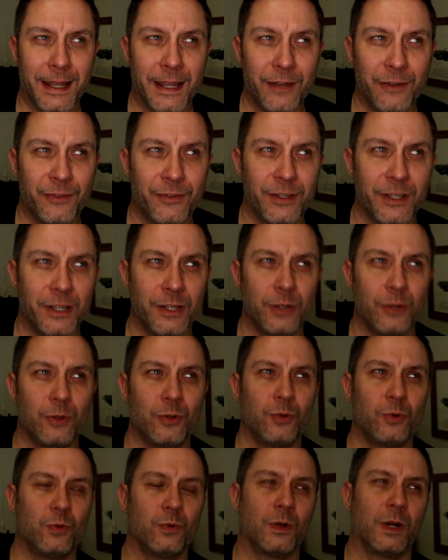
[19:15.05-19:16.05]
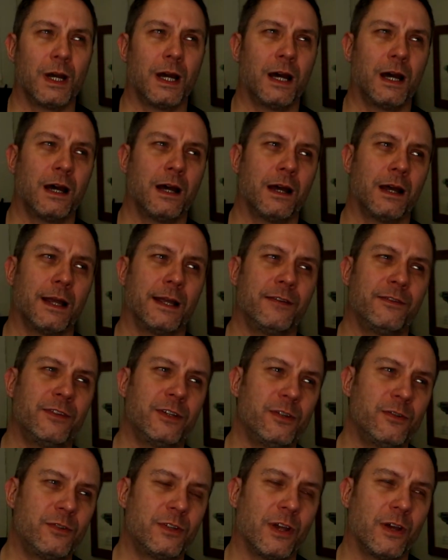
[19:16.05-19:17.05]
If
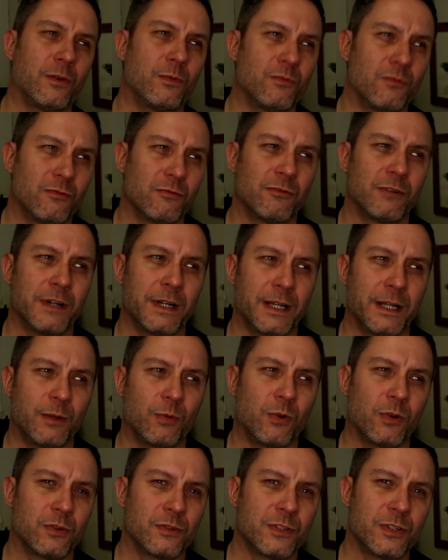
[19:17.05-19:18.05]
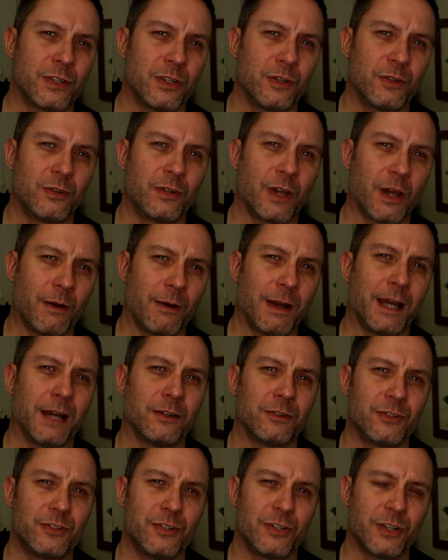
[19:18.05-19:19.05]
you don't really want to go
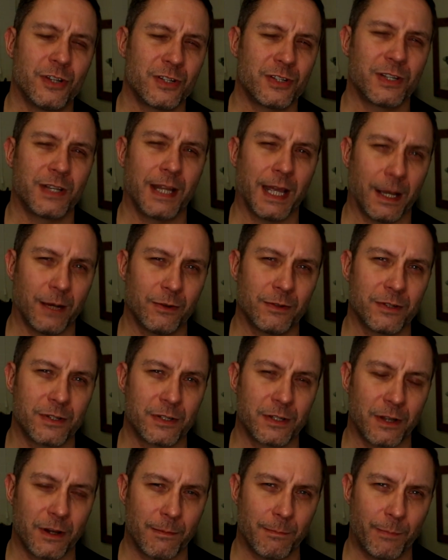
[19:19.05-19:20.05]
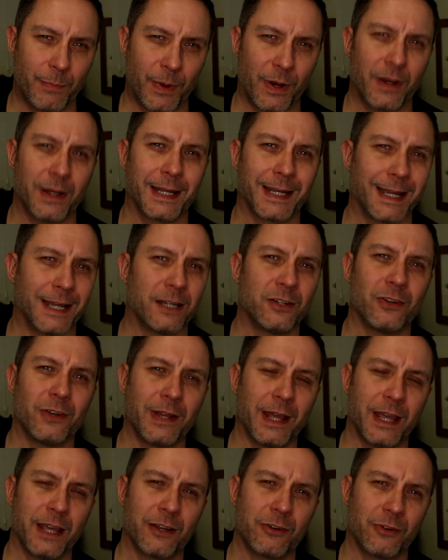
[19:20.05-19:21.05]
out just now and start buying
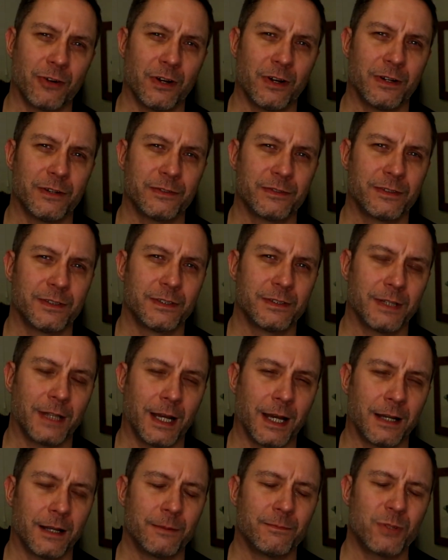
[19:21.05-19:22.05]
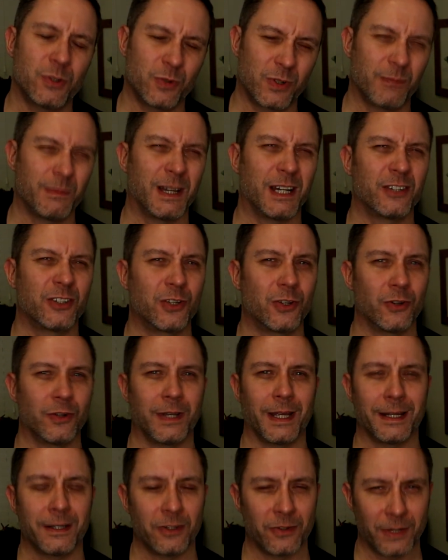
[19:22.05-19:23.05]
add-on aircraft, and I'm talking about
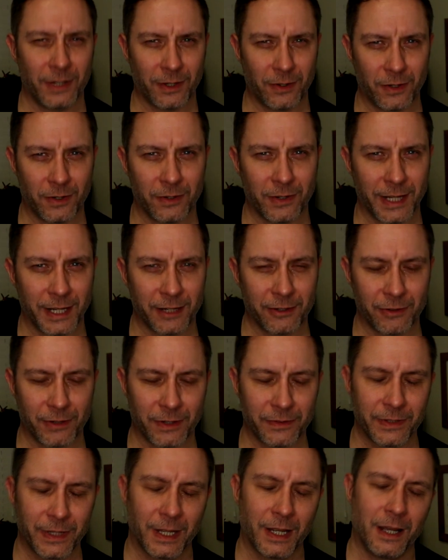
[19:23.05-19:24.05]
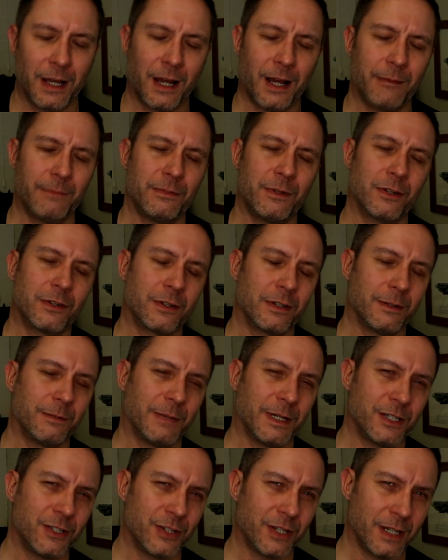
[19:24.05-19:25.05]
good add-on aircraft, I'm not going
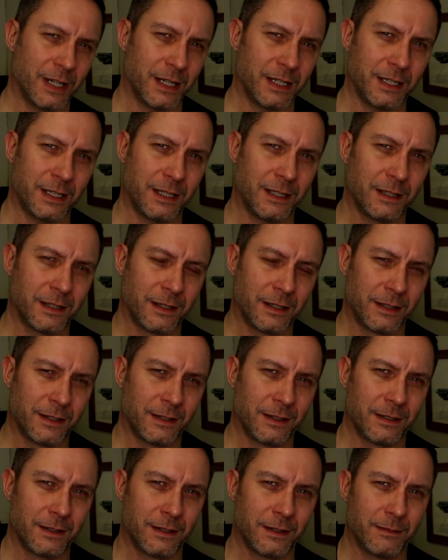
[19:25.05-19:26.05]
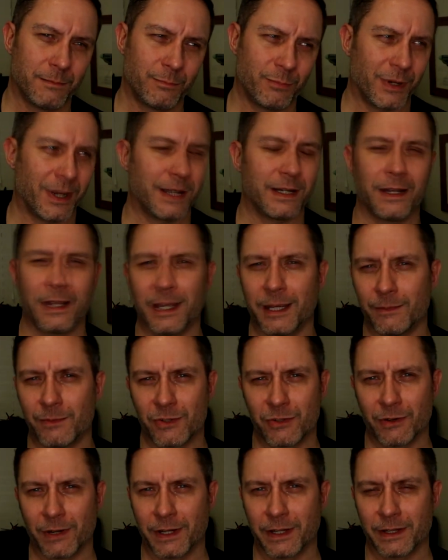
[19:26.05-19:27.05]
to mention any brand
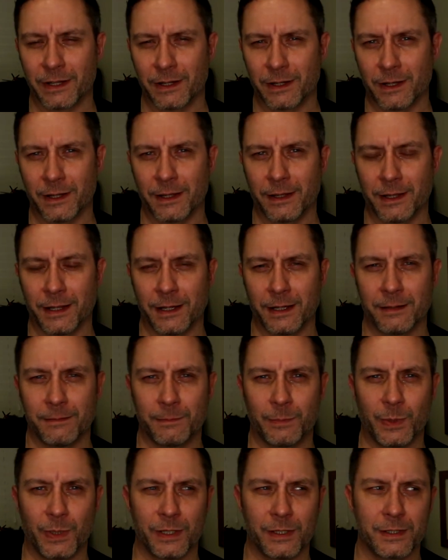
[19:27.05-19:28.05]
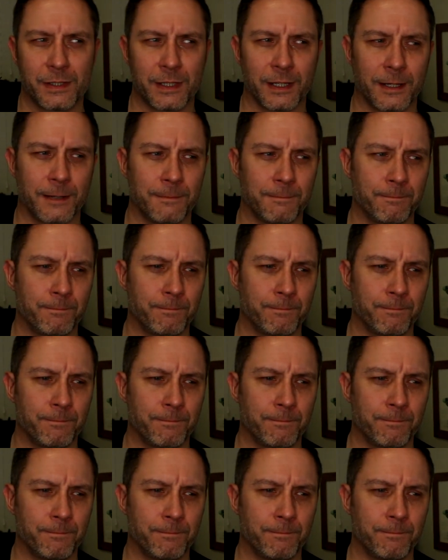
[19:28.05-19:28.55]
names or anything like that, but